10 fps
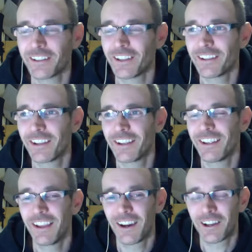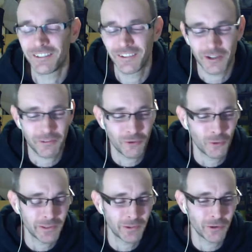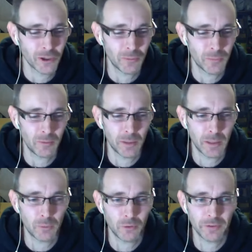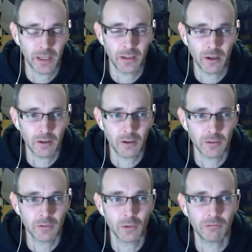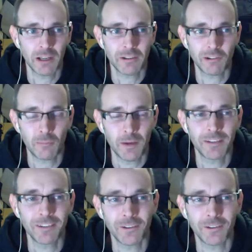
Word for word: and, and I, I thought when you were talking about people saying, oh, you and Randy are amazing.